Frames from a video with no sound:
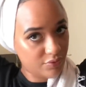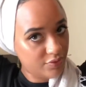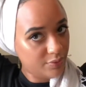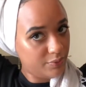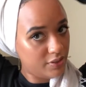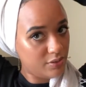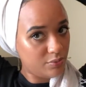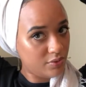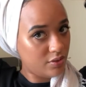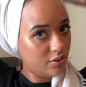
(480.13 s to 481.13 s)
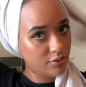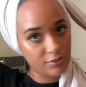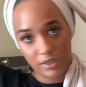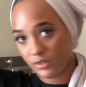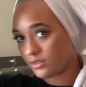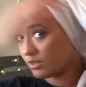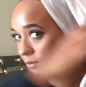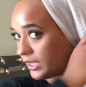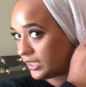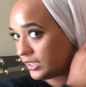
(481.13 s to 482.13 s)
flip this one around
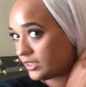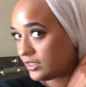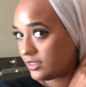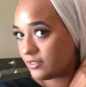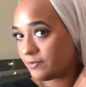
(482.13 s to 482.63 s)
my head.